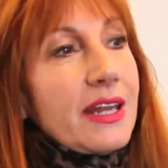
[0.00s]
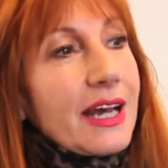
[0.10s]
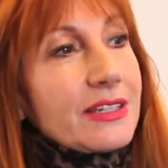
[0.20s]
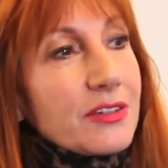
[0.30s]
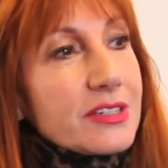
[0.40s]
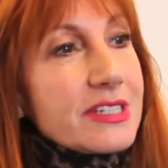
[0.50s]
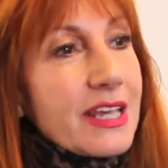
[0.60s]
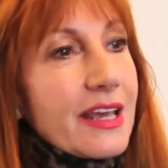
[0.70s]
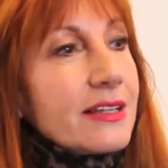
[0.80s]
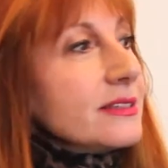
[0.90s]
add-on
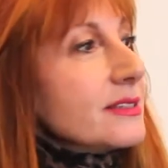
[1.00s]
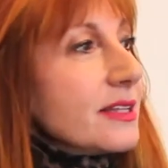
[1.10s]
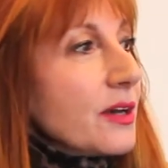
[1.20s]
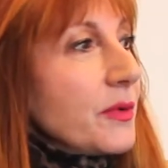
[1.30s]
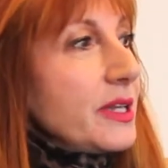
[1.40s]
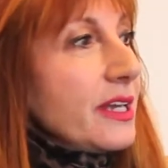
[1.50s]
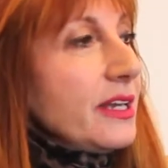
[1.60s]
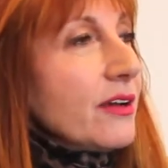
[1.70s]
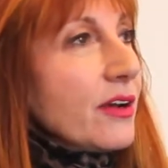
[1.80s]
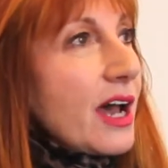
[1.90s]
sales that we
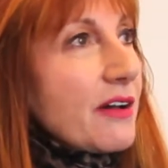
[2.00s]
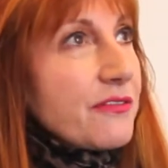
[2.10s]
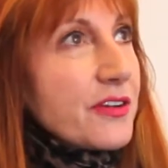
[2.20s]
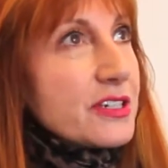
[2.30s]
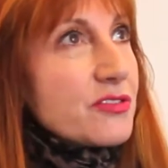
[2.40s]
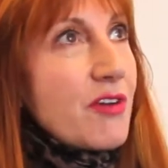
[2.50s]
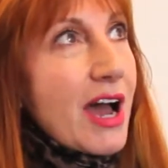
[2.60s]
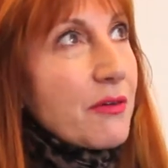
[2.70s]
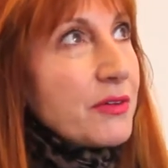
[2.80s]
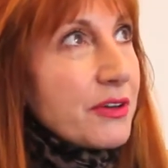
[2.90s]
did on our first
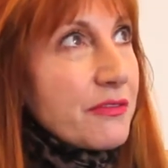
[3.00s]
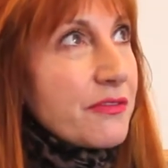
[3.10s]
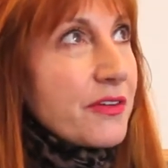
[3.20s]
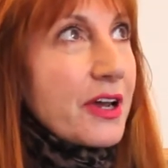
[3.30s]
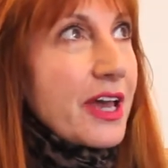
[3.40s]
round of